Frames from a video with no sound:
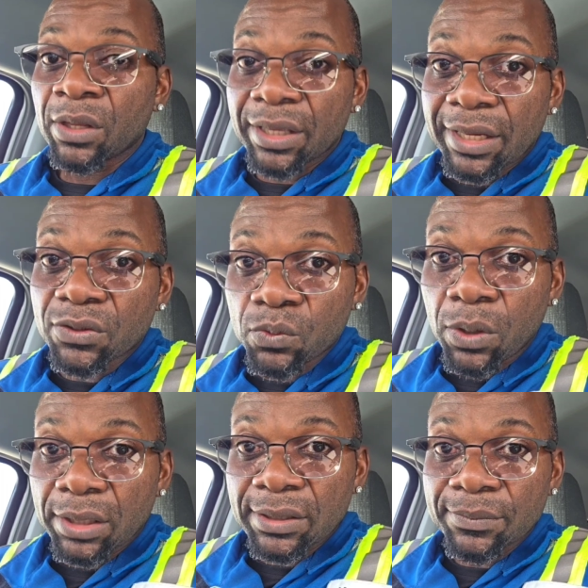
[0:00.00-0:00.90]
Guess
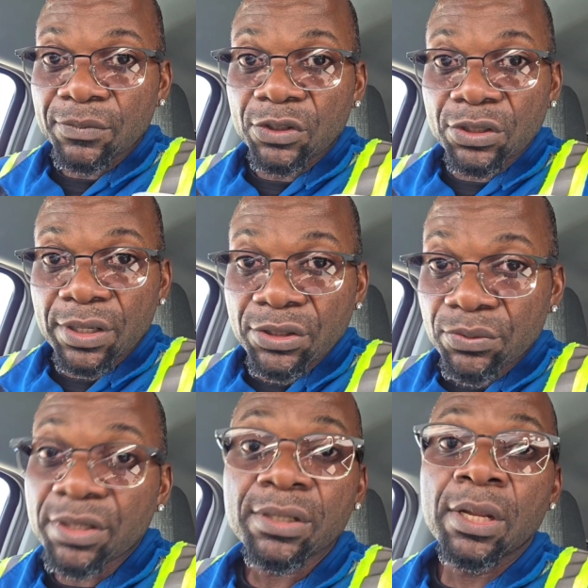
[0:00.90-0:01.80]
what?
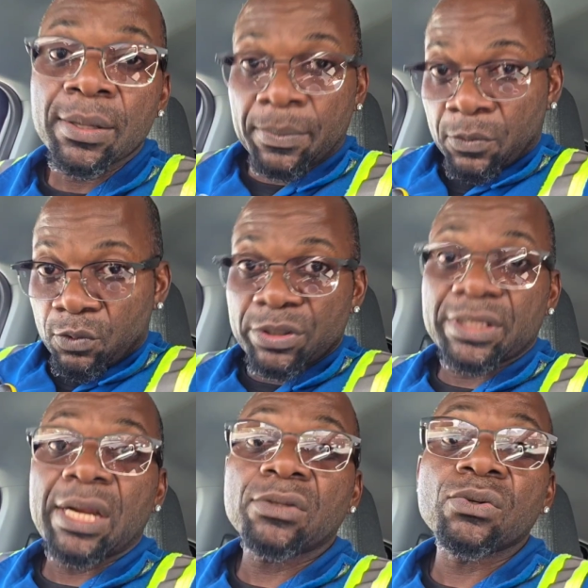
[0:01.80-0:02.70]
Treasuries will
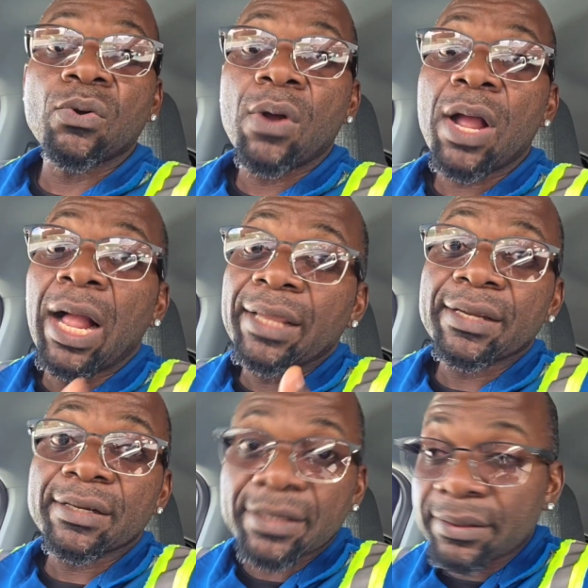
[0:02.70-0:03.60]
start to go
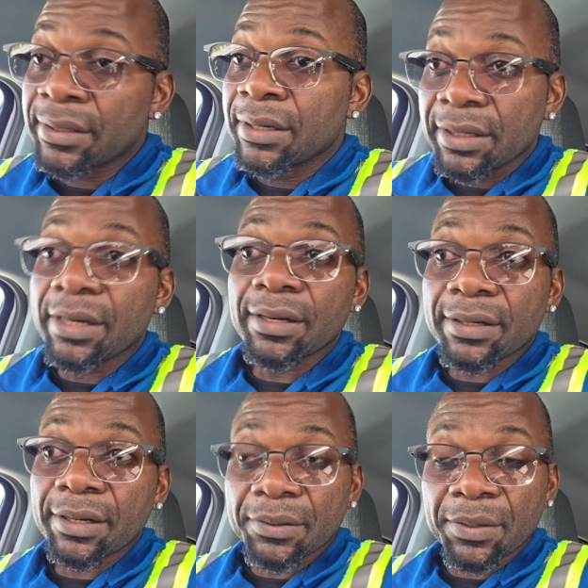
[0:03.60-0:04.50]
higher,
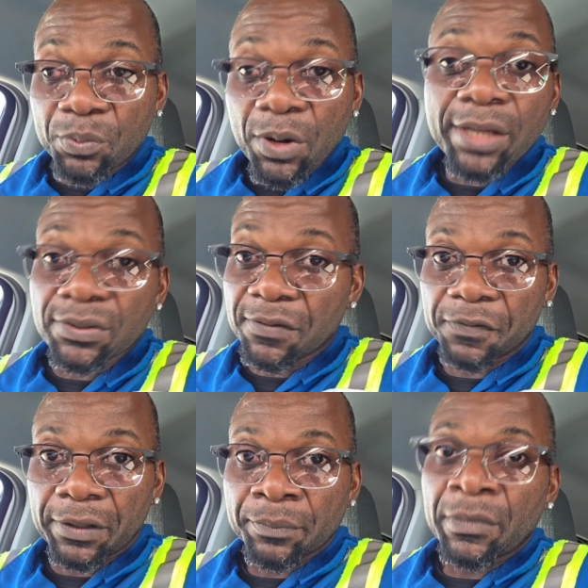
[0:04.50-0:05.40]
the price of
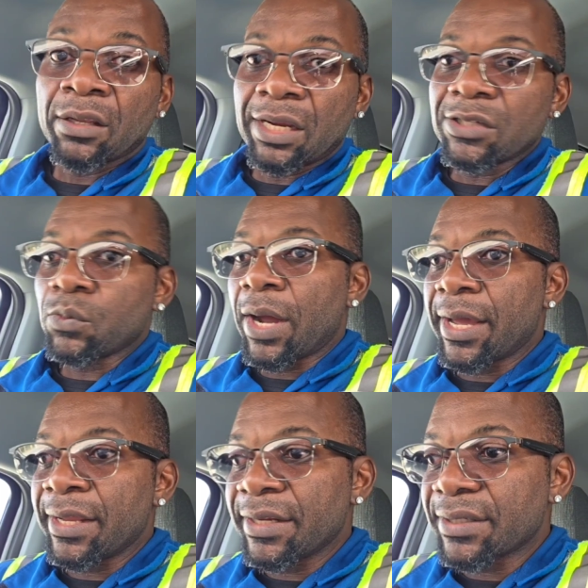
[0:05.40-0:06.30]
it. That's why
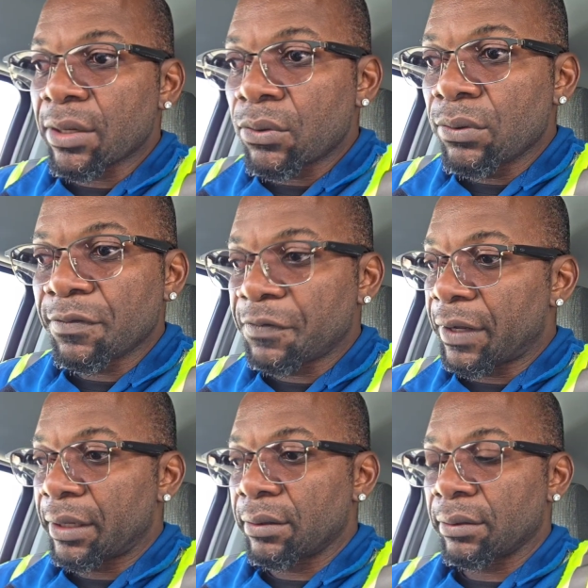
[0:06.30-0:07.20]
it is a good
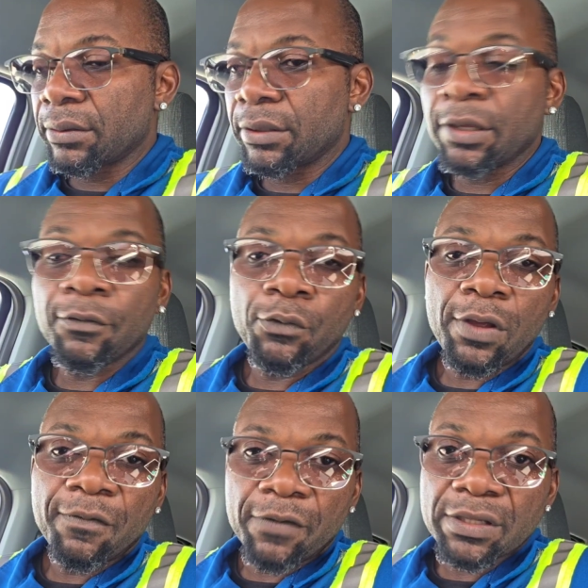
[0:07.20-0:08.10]
thing if you're
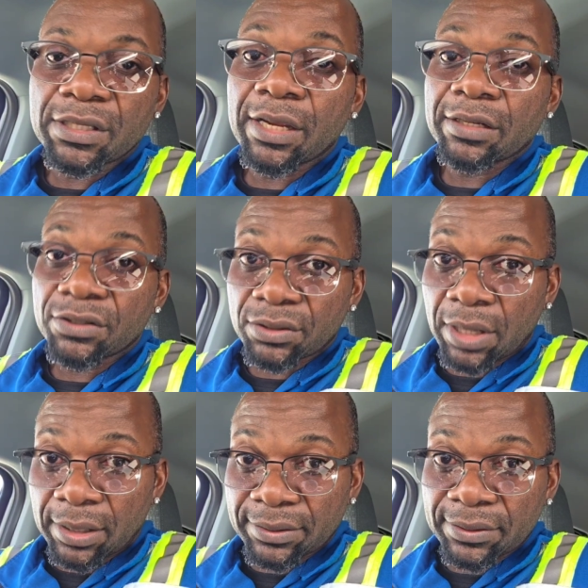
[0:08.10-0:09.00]
investing in
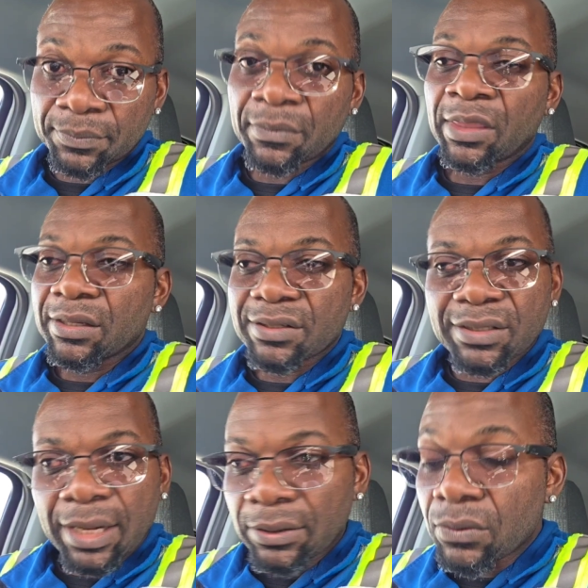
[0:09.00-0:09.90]
stocks,
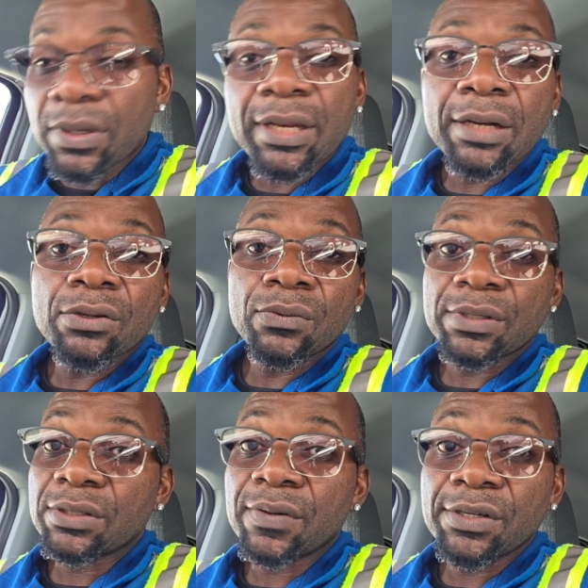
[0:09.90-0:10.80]
start looking at
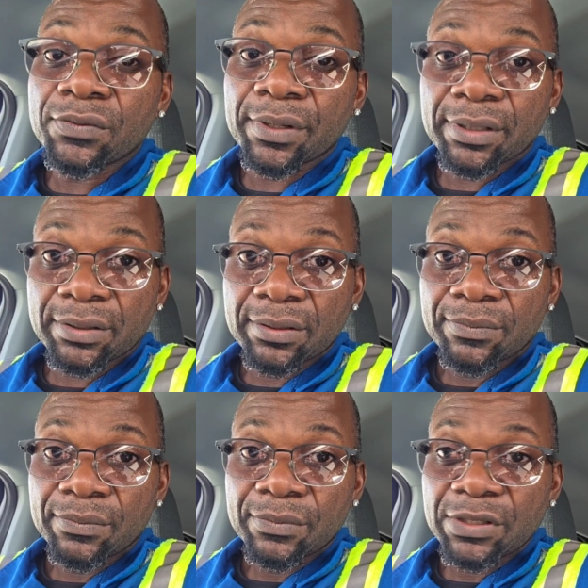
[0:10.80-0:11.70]
US treasuries.
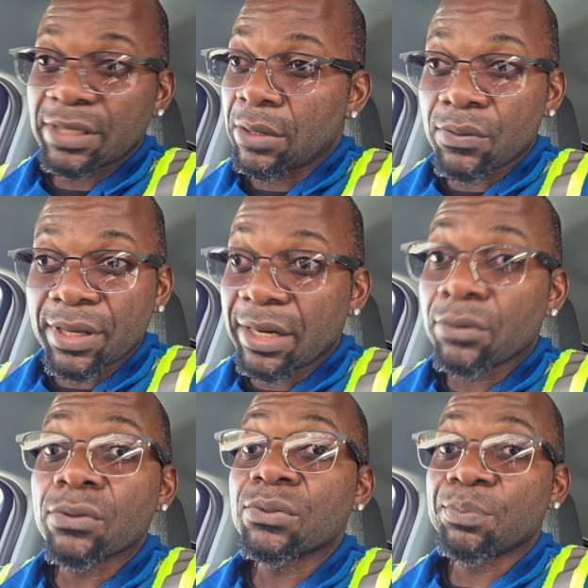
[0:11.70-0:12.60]
Start looking at
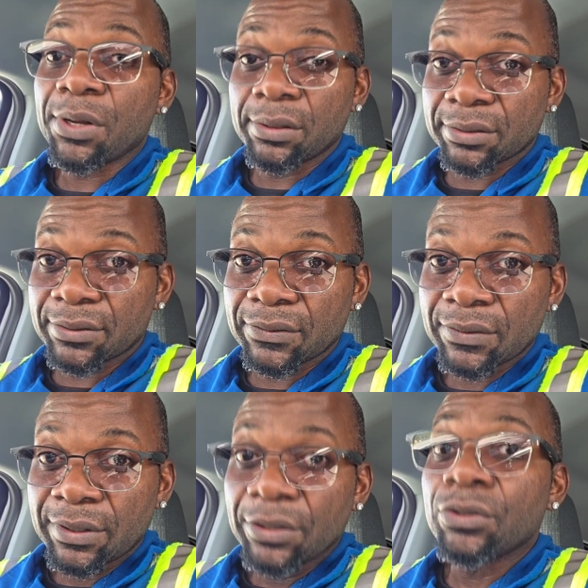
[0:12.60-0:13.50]
those bonds.
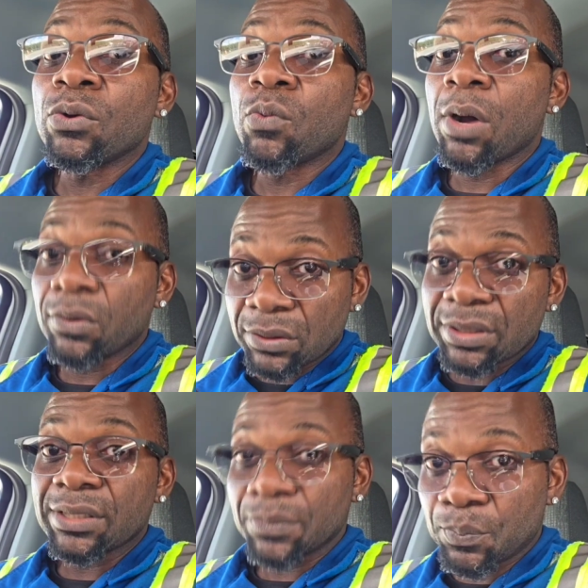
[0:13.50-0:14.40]
You want
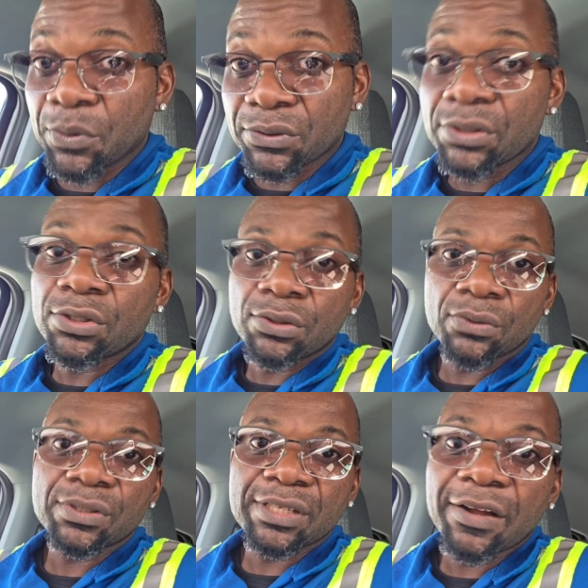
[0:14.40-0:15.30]
to position
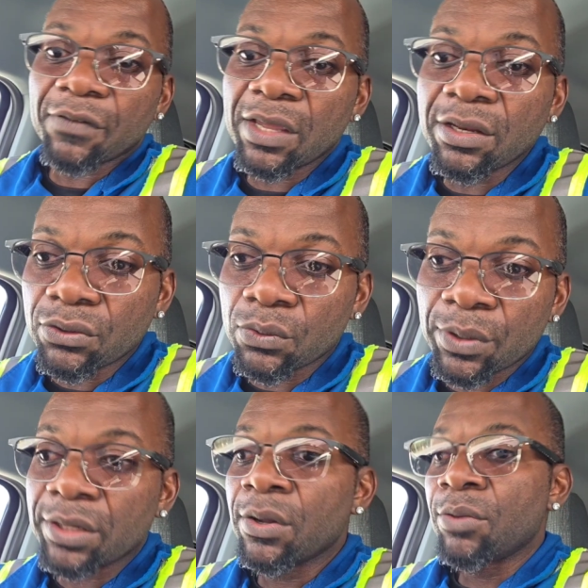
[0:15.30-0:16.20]
yourself into
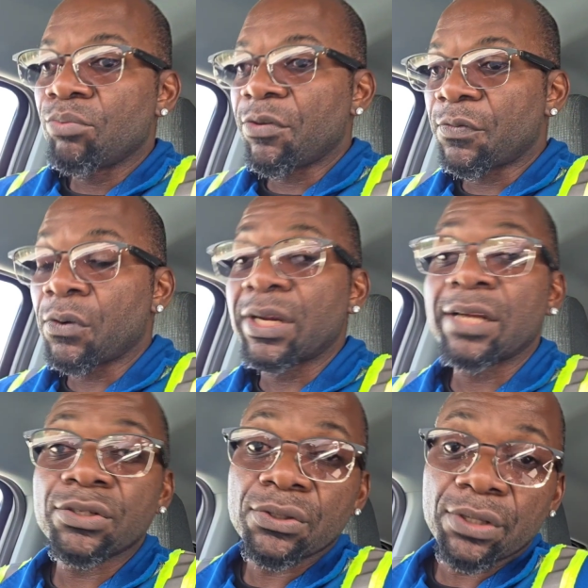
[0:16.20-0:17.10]
it before
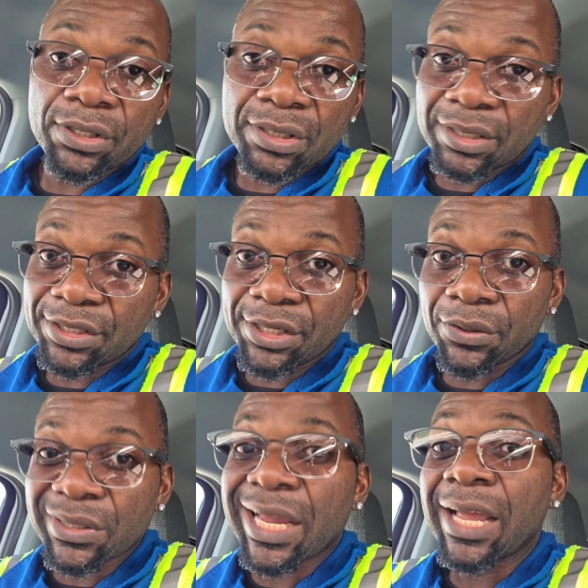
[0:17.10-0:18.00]
that
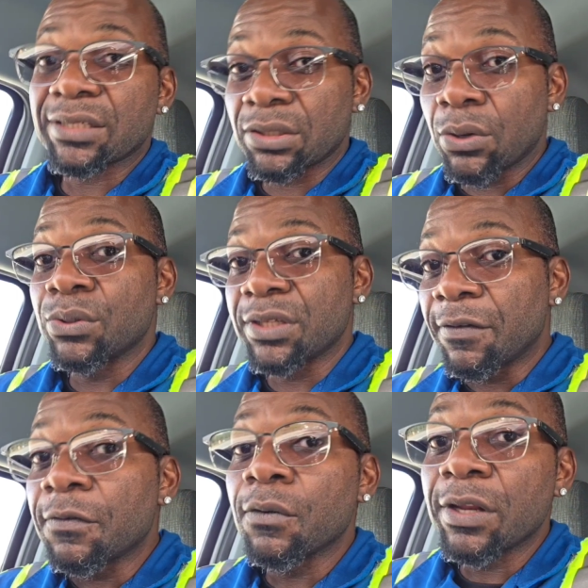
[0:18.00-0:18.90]
Genius Act goes in
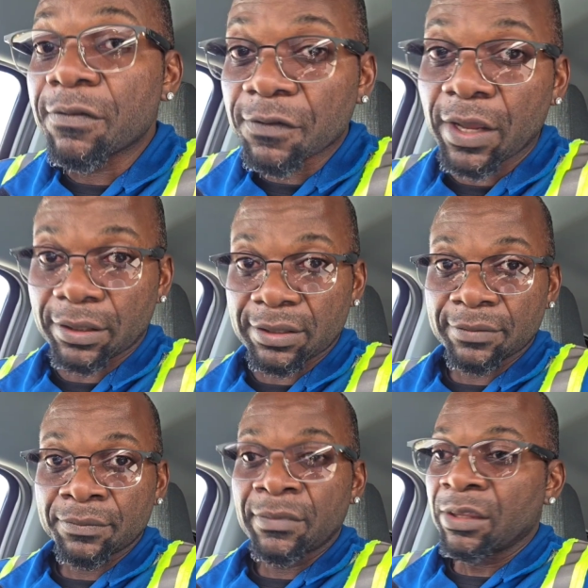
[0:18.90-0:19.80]
full effect.
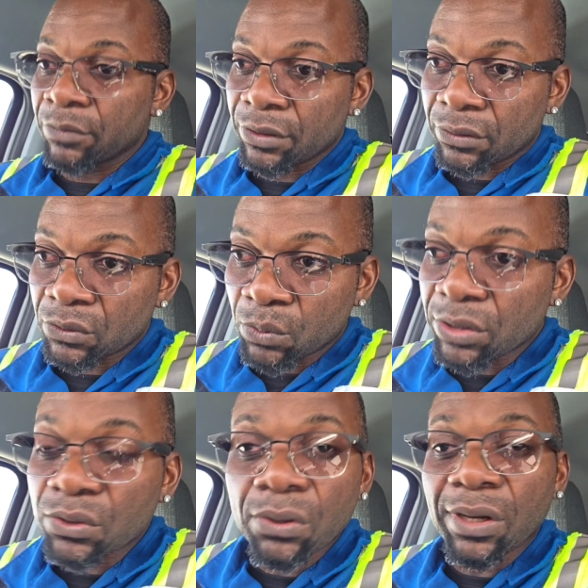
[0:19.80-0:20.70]
Because
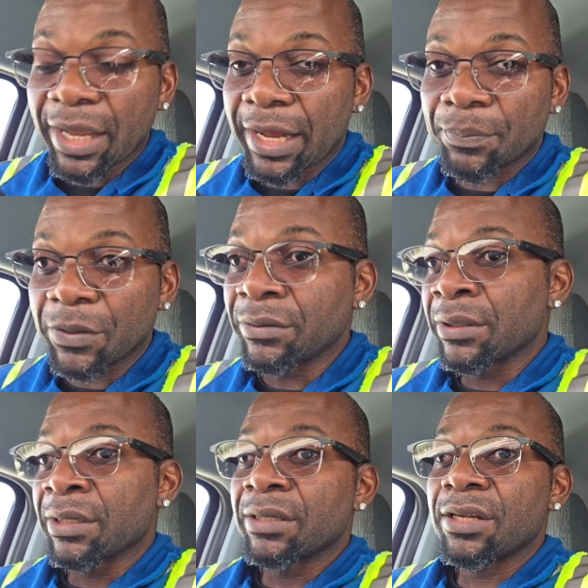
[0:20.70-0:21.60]
what's going to happen,
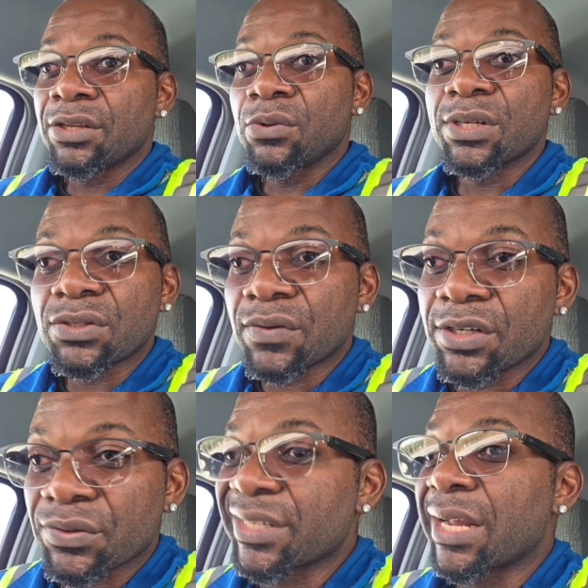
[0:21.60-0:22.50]
the US
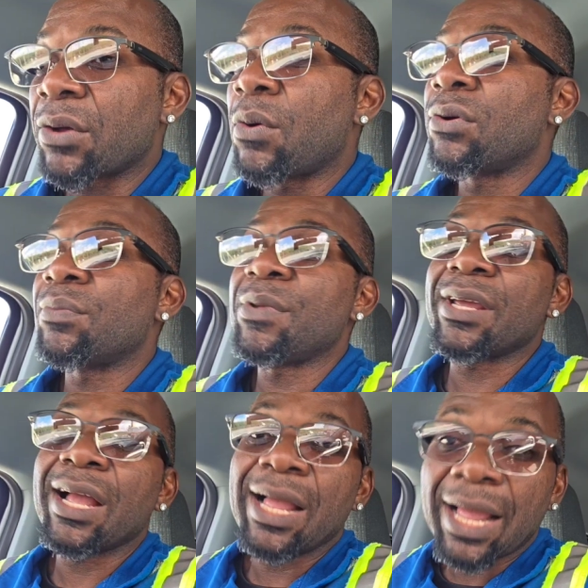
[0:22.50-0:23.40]
treasuries are going to be
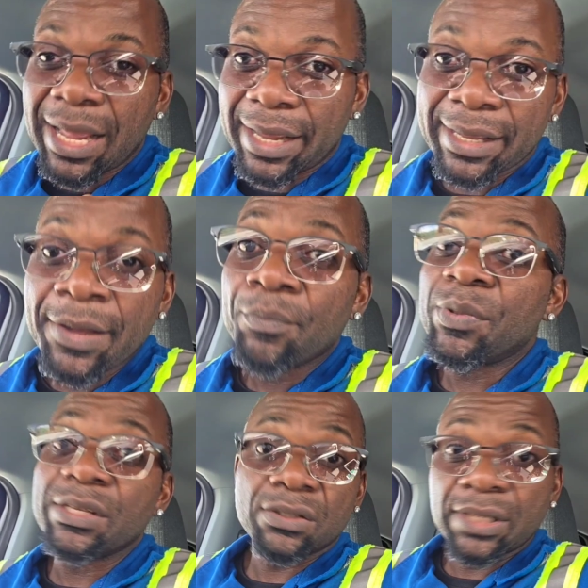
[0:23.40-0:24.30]
high.
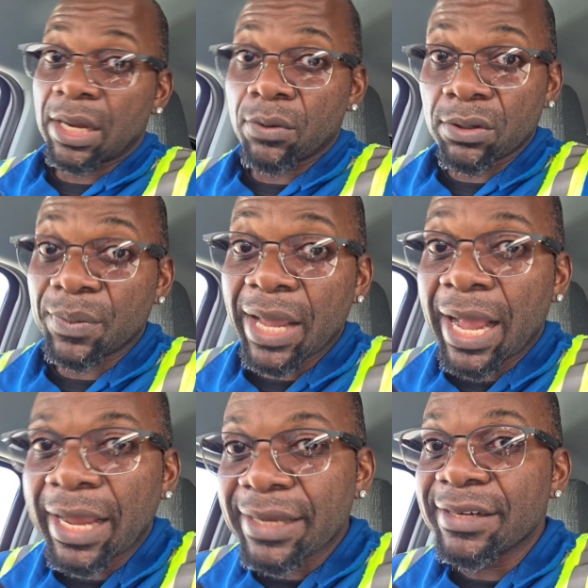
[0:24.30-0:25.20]
They're going to be
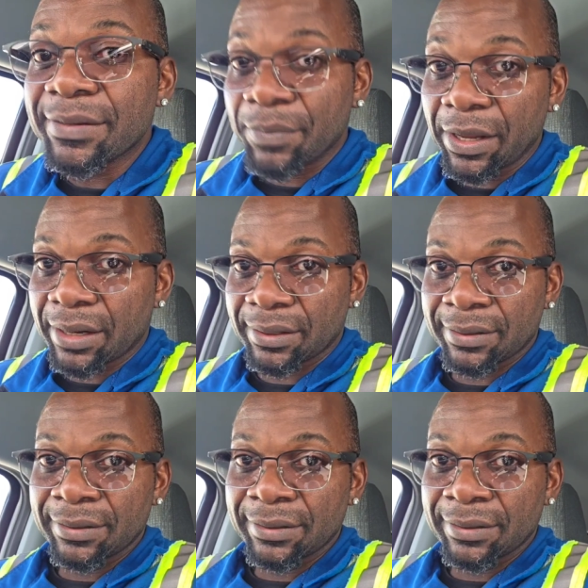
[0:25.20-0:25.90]
high in demand.